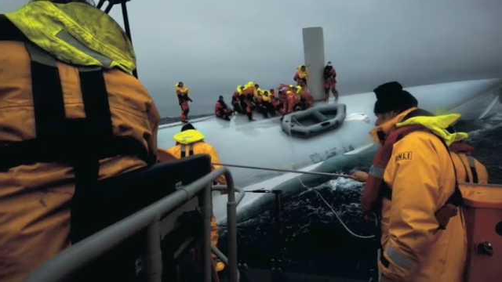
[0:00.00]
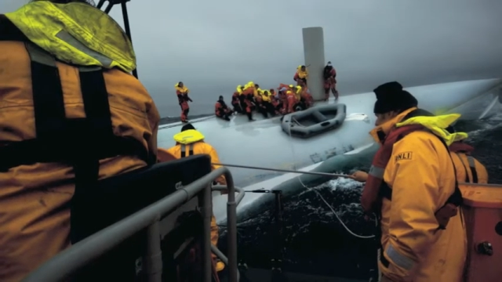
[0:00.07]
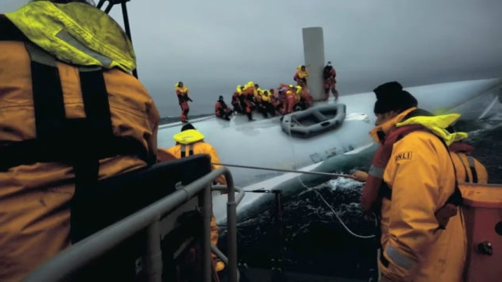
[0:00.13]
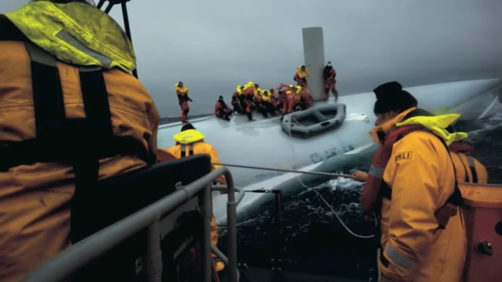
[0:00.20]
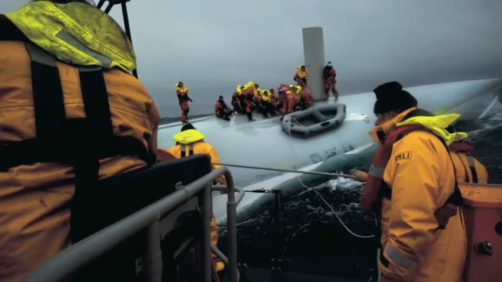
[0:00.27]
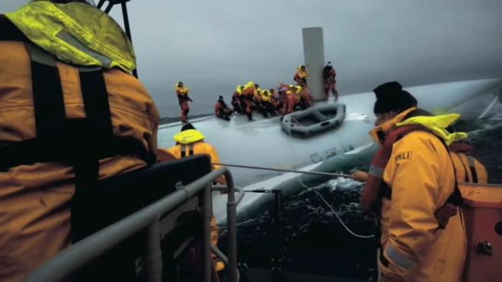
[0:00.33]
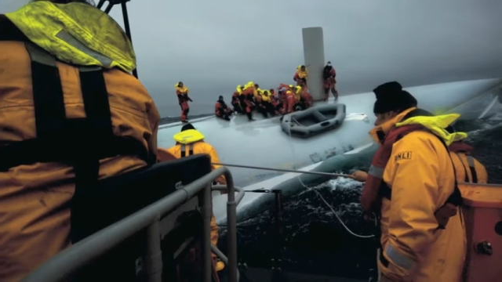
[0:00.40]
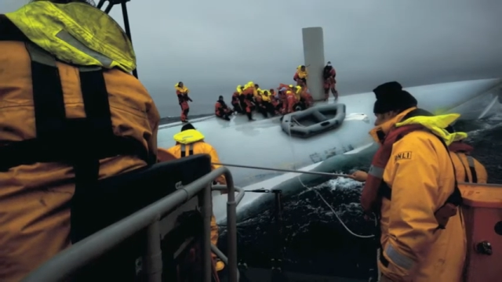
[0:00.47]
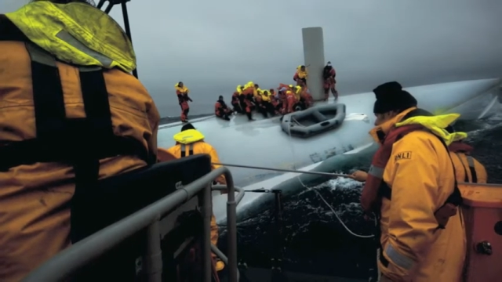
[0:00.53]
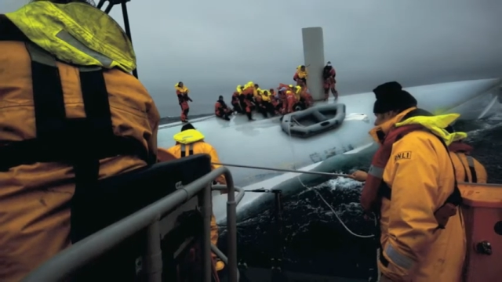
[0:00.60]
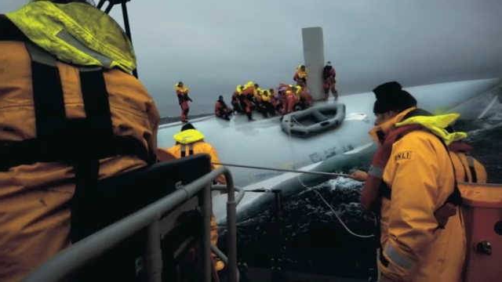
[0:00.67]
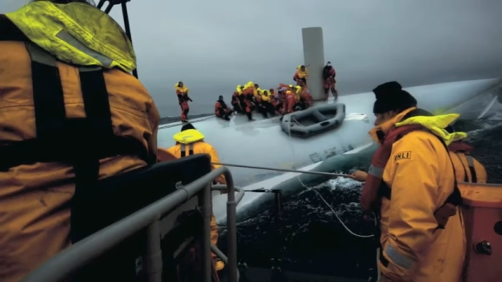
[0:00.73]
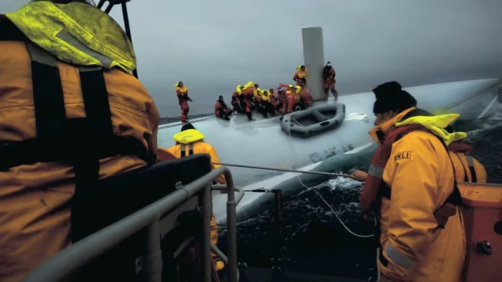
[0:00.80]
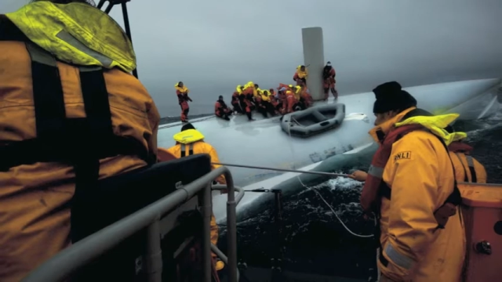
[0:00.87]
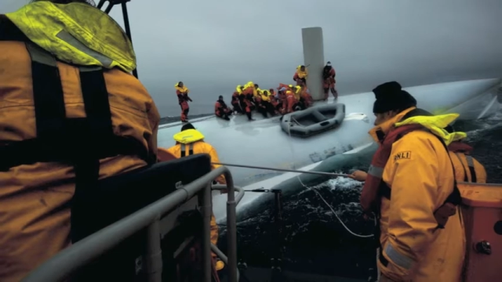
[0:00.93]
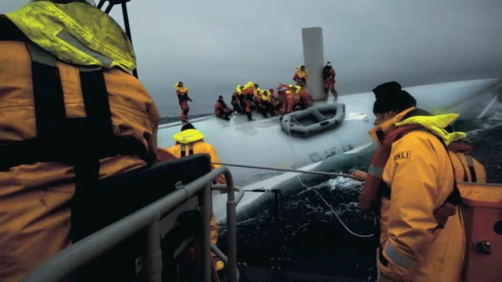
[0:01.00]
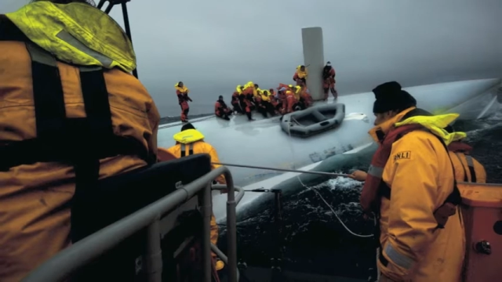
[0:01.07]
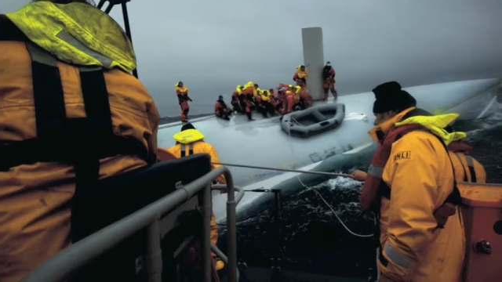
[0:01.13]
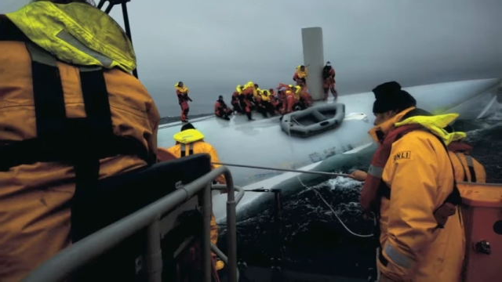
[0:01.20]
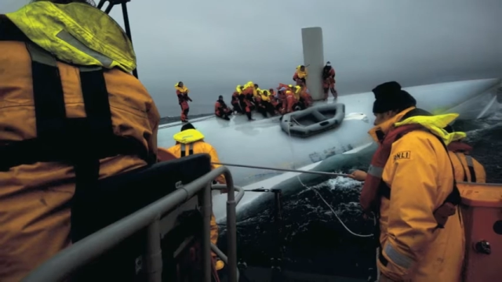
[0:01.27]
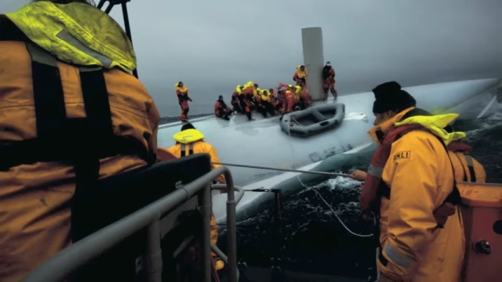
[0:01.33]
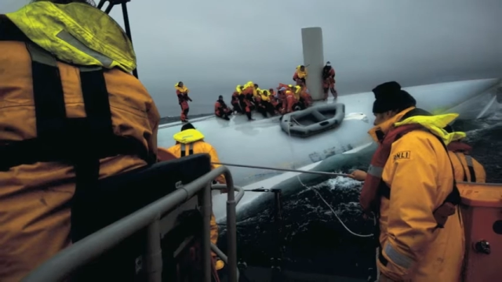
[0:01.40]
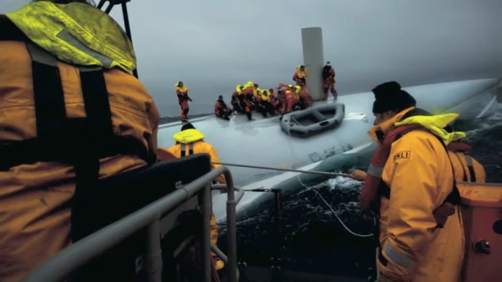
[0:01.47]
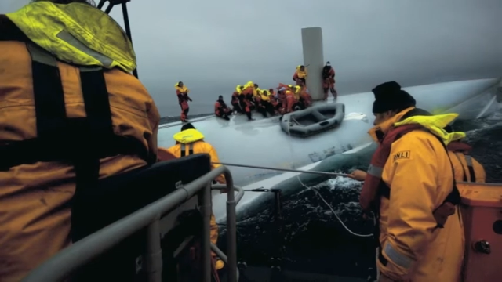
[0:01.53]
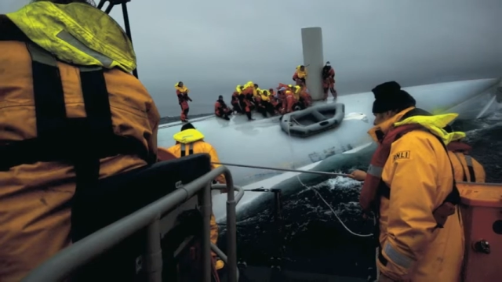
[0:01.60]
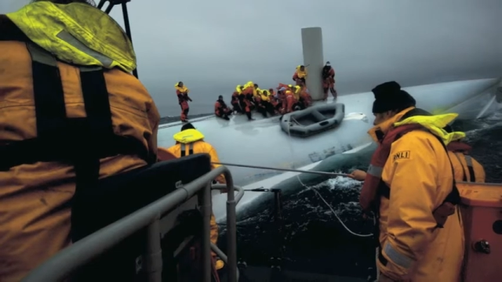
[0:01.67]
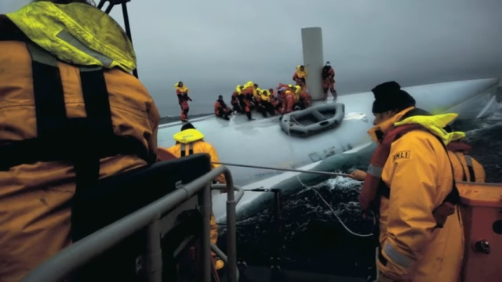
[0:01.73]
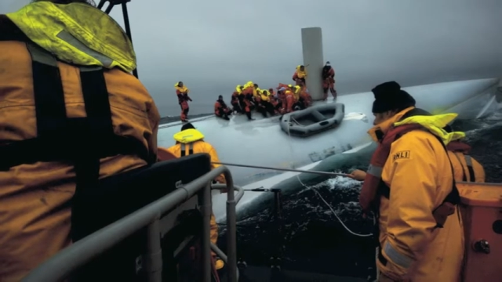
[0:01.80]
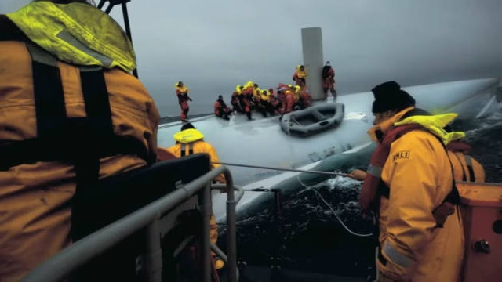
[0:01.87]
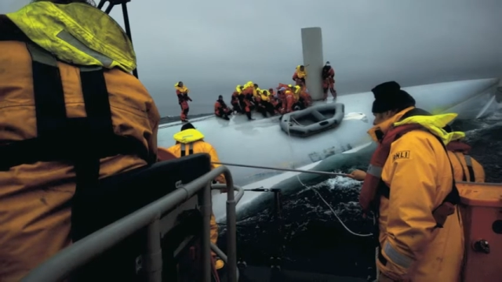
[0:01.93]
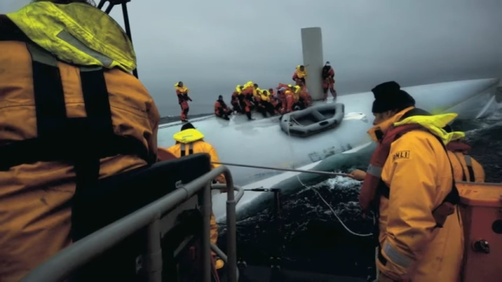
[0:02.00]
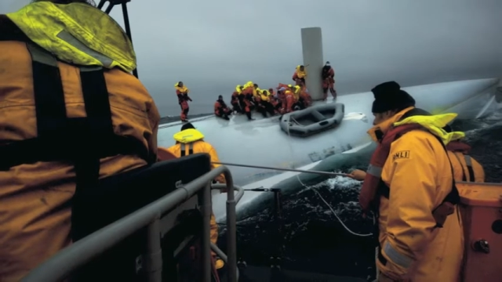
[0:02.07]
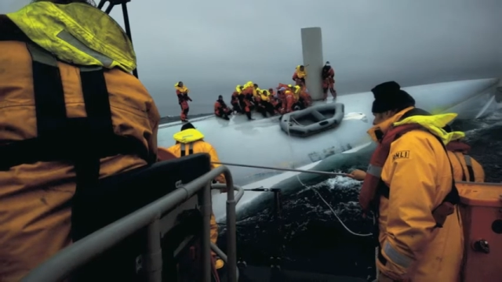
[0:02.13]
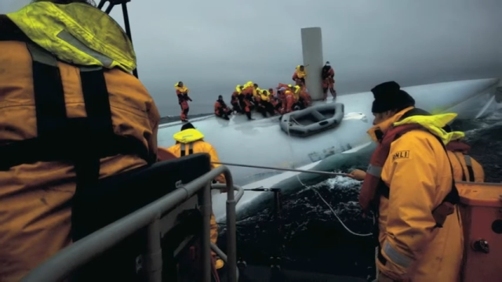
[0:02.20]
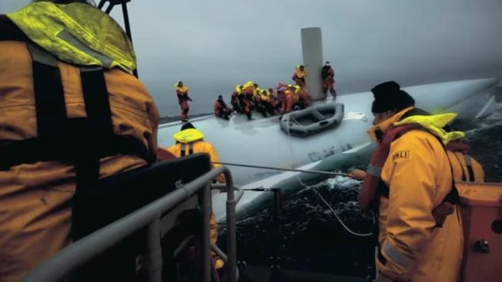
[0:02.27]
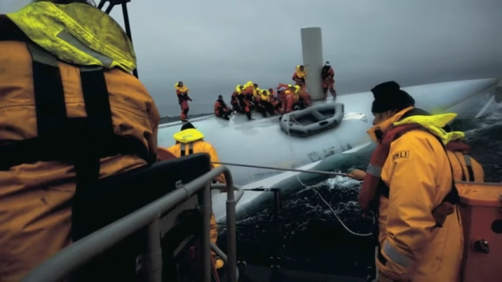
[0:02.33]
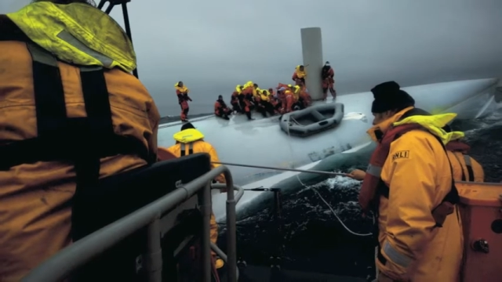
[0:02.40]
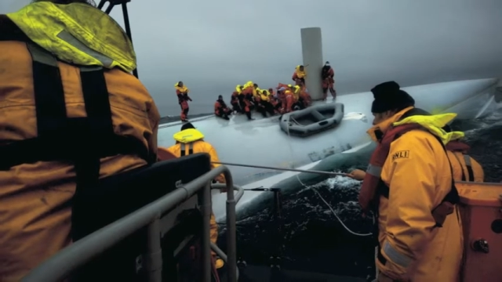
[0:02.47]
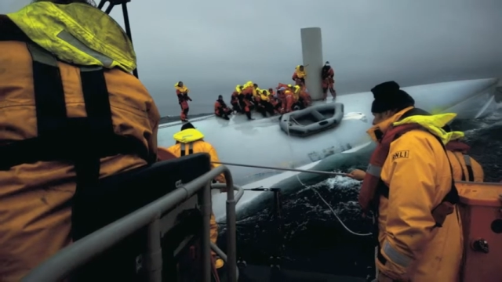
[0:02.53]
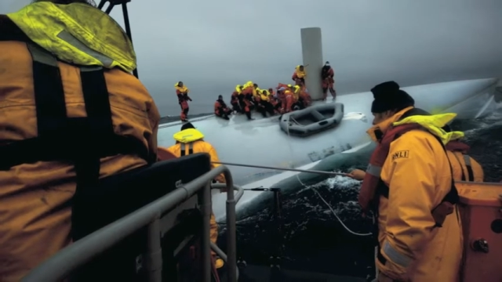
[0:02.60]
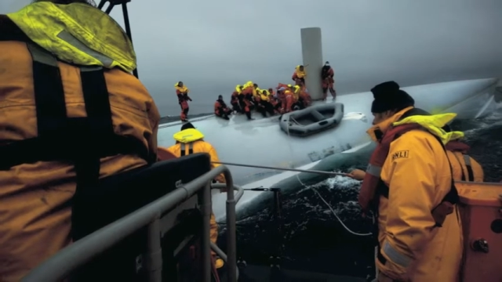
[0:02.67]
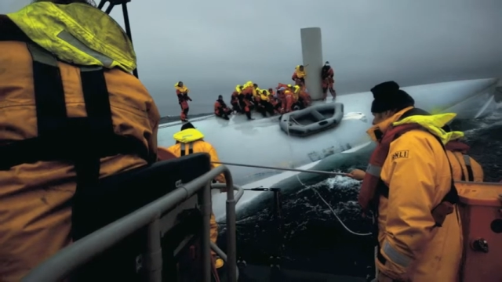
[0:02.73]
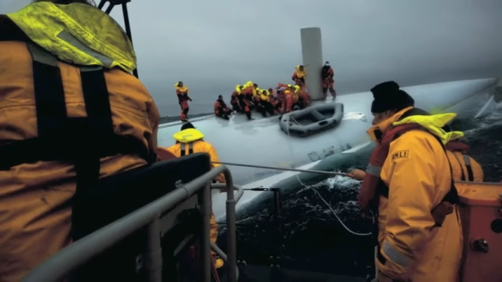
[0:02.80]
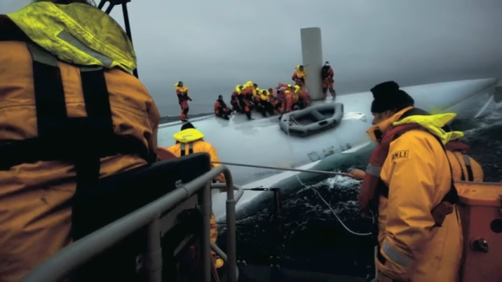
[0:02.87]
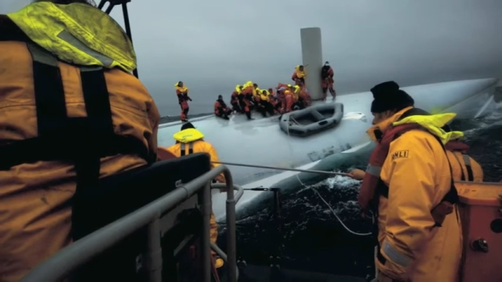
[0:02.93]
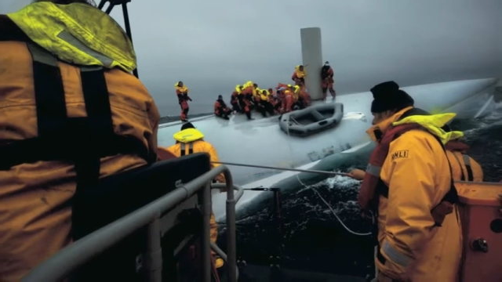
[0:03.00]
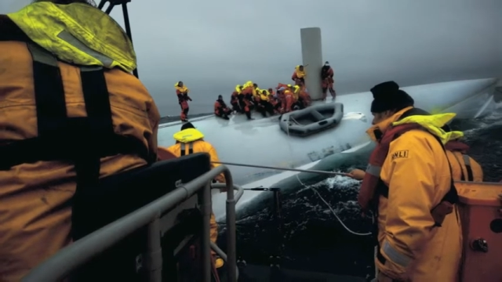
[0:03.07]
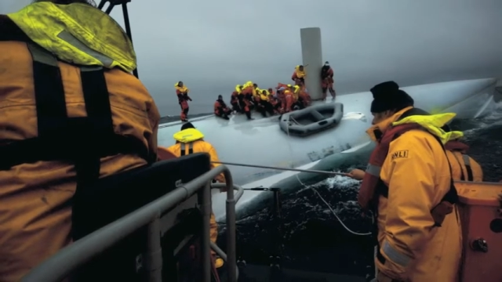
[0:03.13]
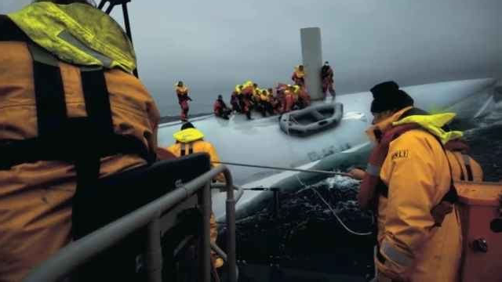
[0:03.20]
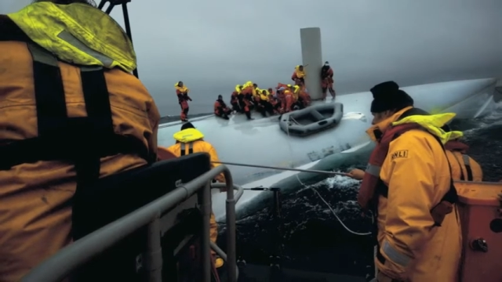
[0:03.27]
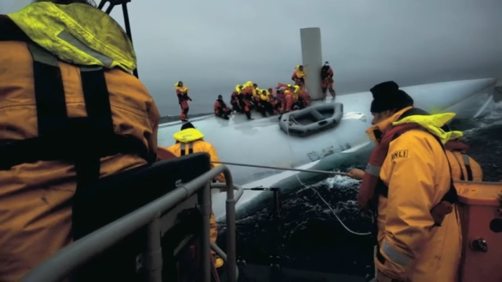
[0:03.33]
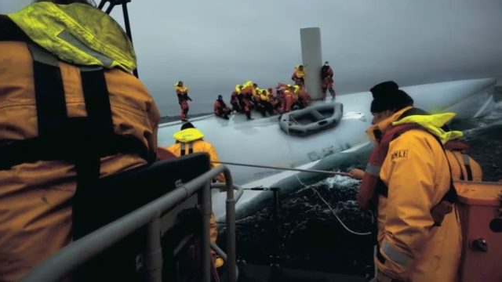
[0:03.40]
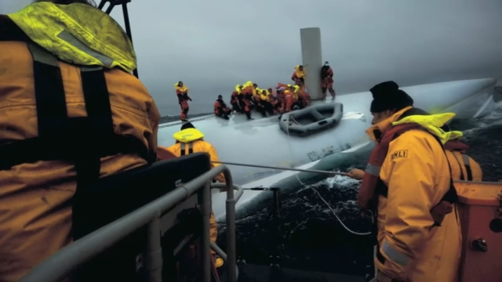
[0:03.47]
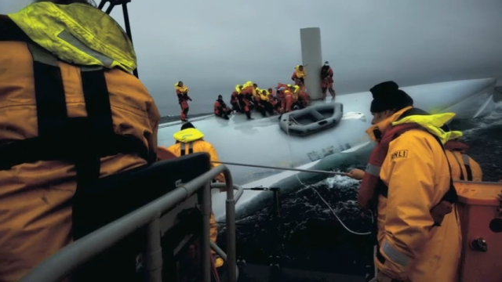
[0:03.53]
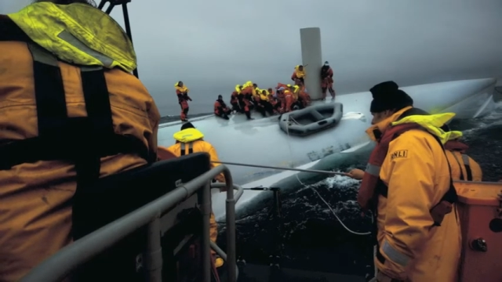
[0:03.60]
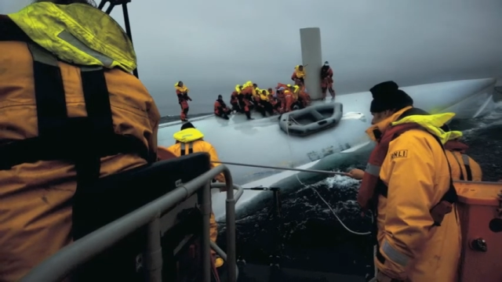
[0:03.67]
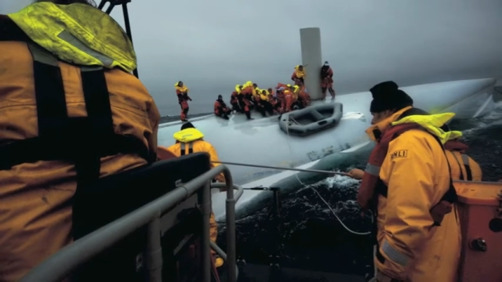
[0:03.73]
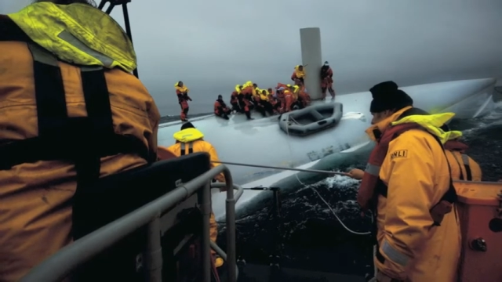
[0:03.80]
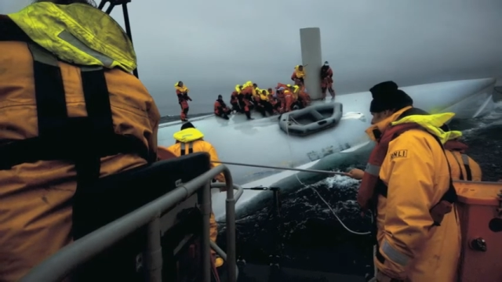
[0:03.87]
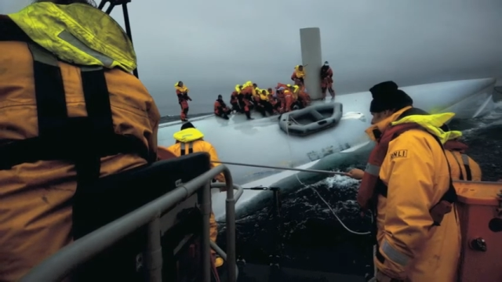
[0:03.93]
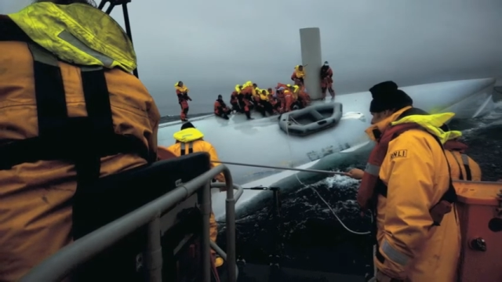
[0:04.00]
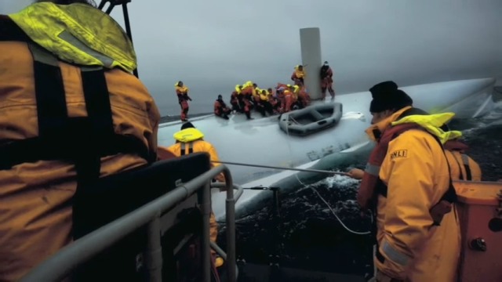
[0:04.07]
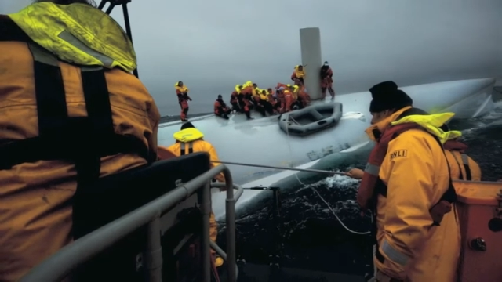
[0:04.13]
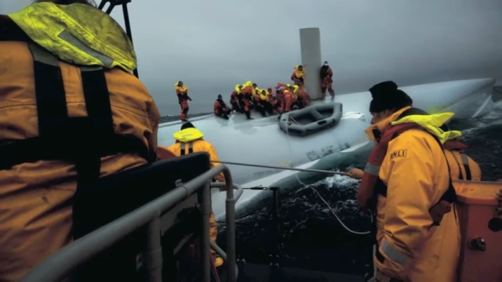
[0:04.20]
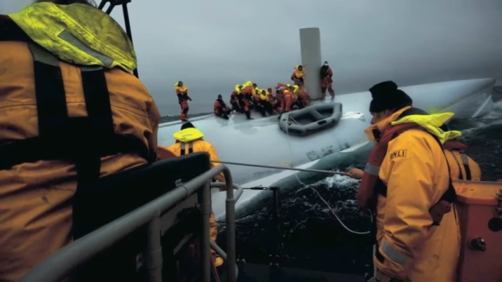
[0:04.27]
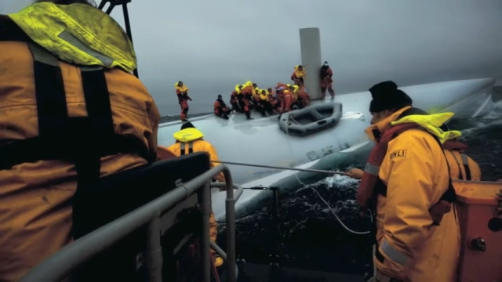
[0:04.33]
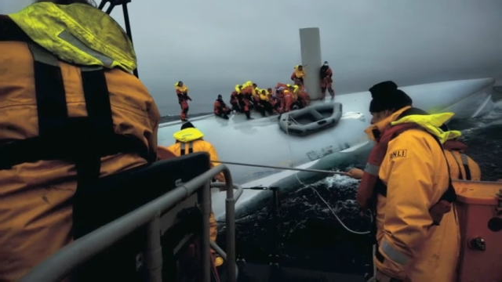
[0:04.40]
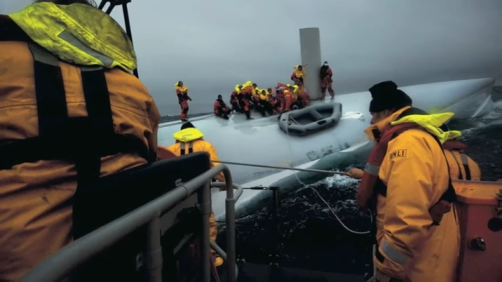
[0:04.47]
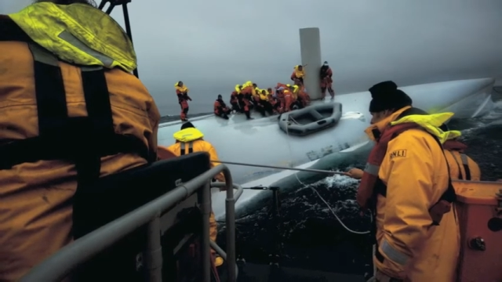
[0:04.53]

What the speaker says: Nobody's mouth can be seen.